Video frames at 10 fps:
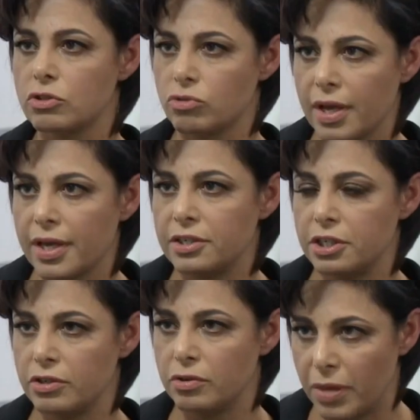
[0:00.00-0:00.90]
trying to
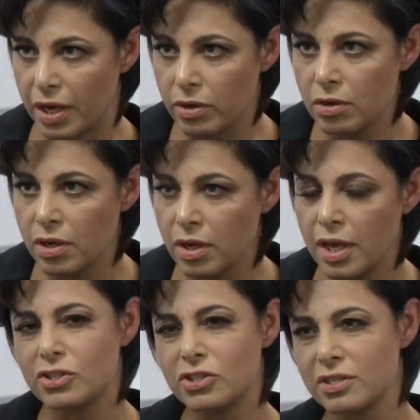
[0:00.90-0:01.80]
do better.
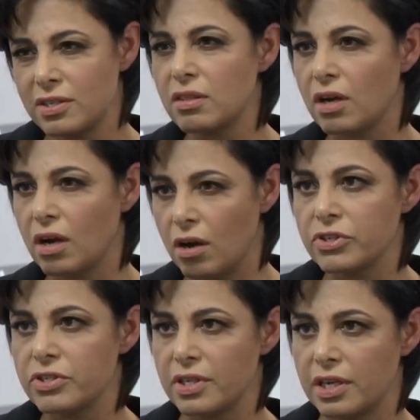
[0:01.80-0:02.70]
It's just that the
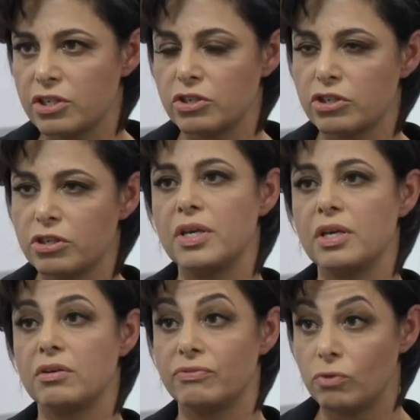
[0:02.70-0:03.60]
conversation should be
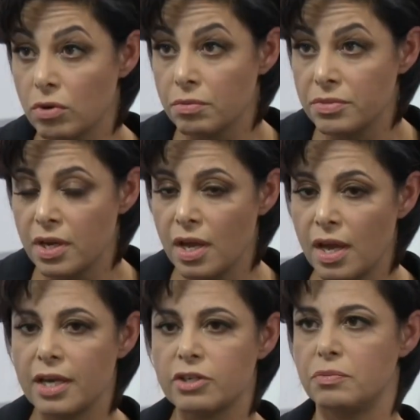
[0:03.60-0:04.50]
informed
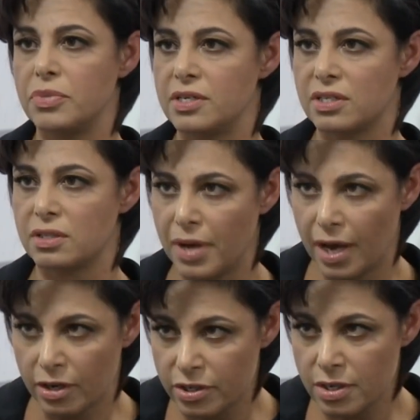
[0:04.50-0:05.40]
and should be
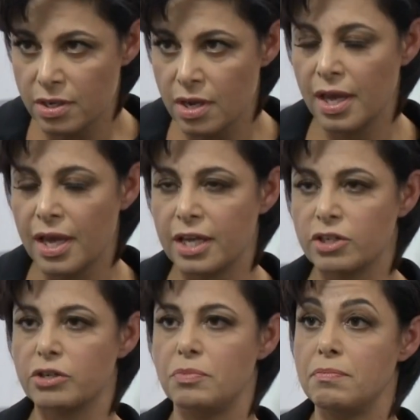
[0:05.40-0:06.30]
dispassionate and
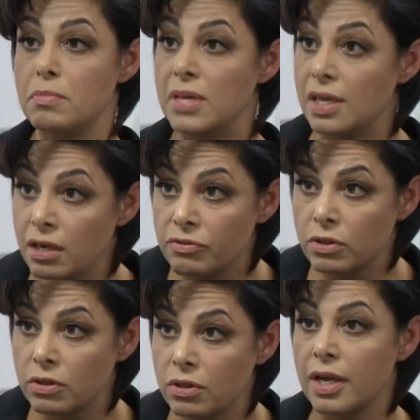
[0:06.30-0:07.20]
should be
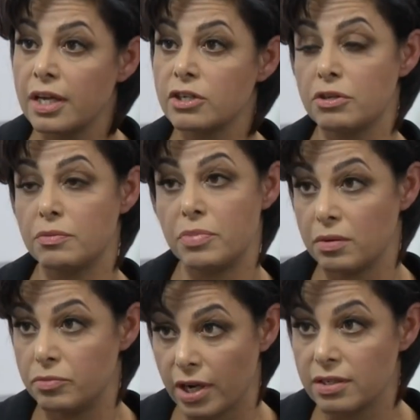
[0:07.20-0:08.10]
meaningful and should be
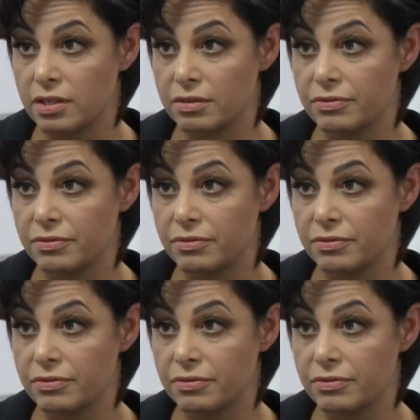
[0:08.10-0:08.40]
objective.